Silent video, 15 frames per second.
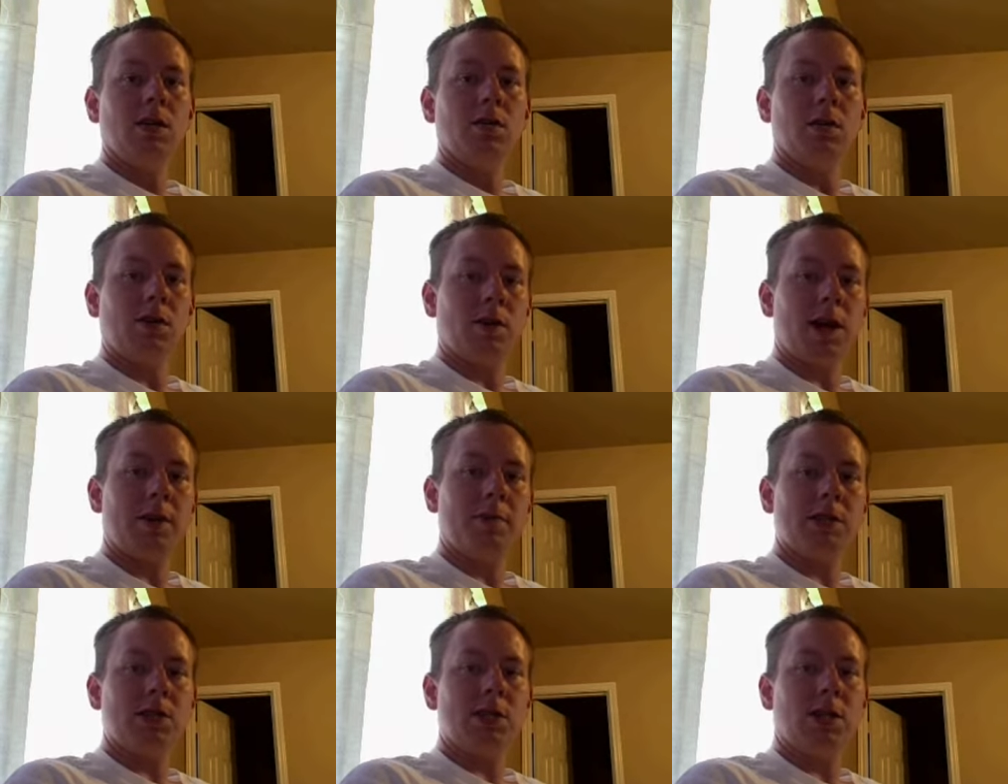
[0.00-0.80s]
The
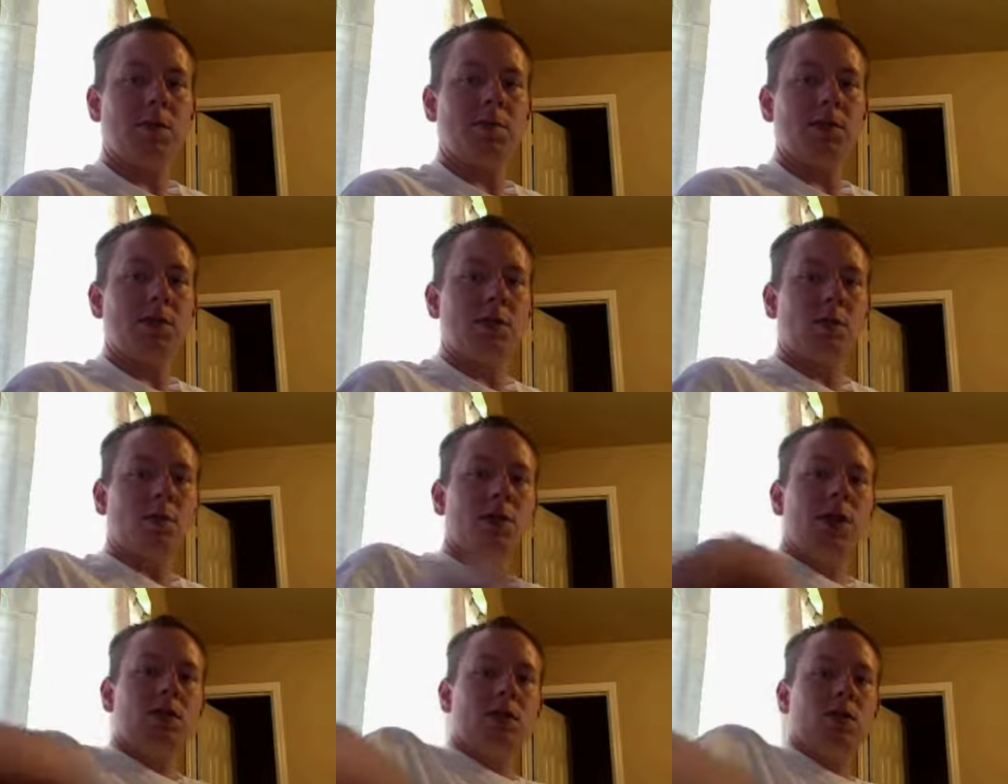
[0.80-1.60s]
crime itself is still
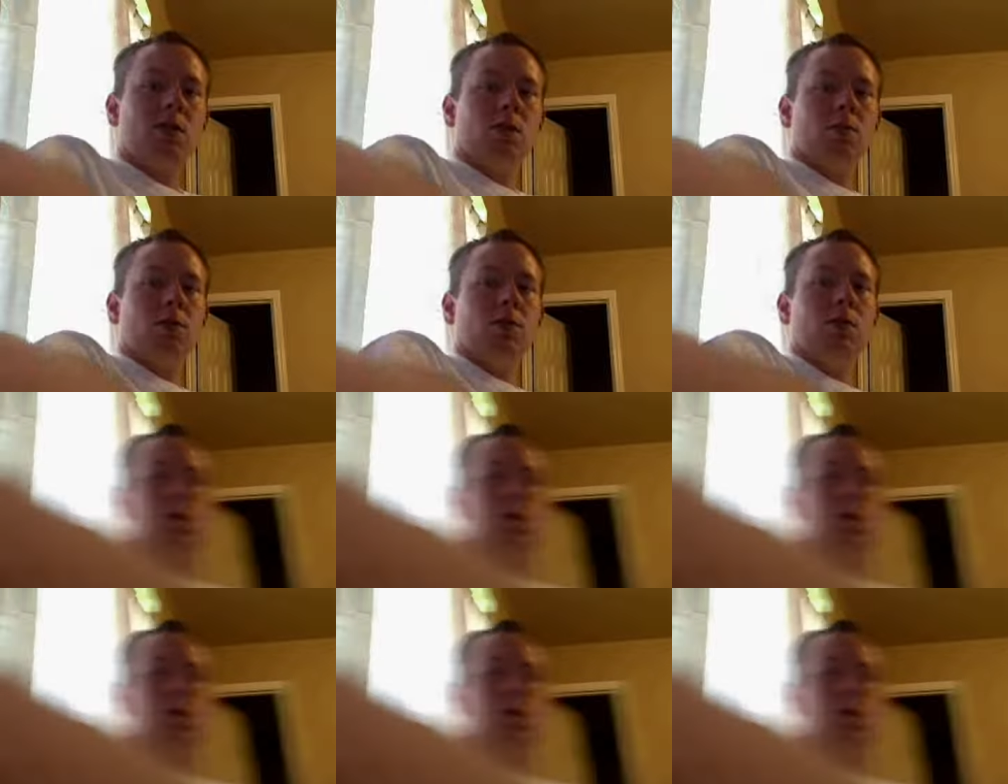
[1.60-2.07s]
prosecutable.